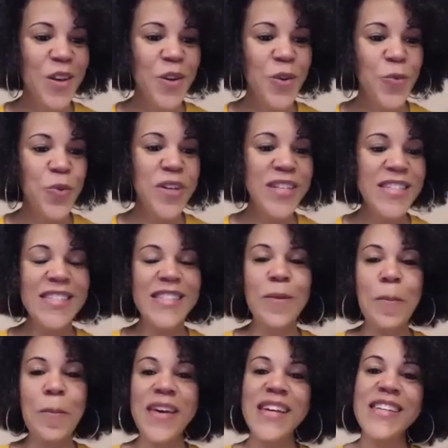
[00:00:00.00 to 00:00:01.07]
what is the
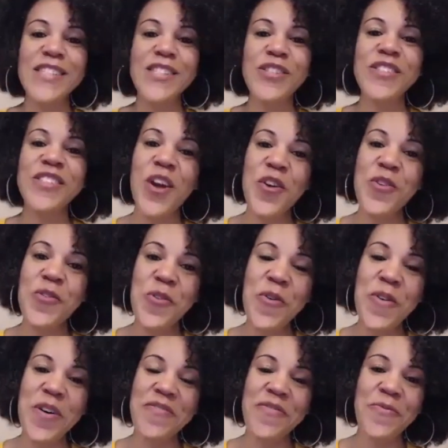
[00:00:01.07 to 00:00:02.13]
biggest
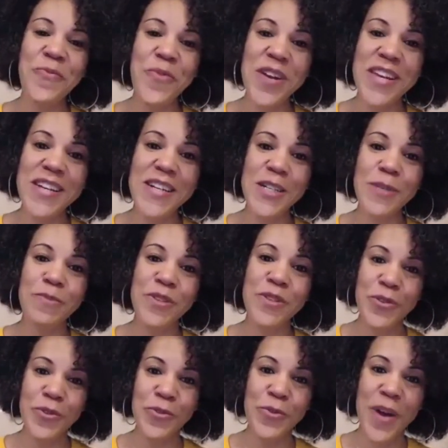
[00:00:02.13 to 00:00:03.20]
turnoff when it comes
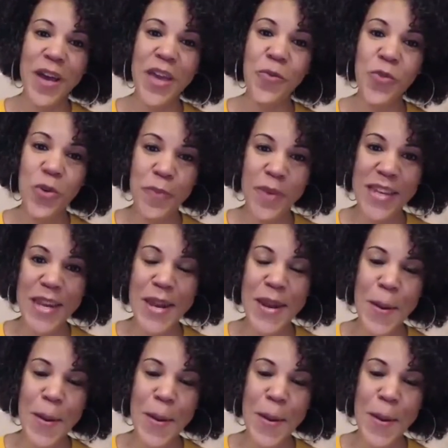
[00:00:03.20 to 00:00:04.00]
to a woman